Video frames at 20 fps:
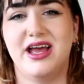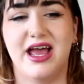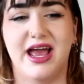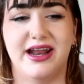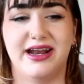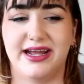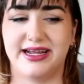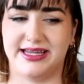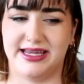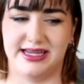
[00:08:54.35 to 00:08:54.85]

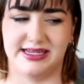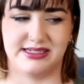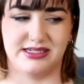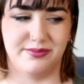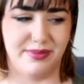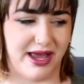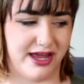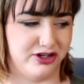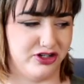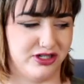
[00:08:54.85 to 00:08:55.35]
and I can't
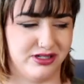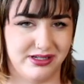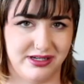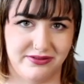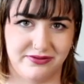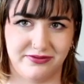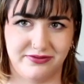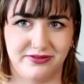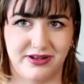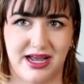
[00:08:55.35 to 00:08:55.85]
imagine
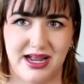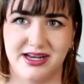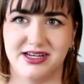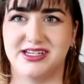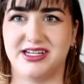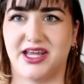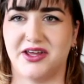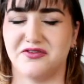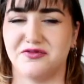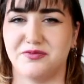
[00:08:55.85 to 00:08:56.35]
if I had
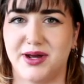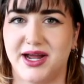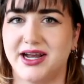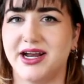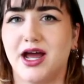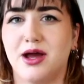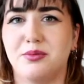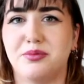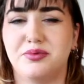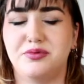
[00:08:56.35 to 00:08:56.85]
to give mine
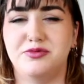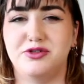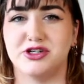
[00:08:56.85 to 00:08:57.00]
up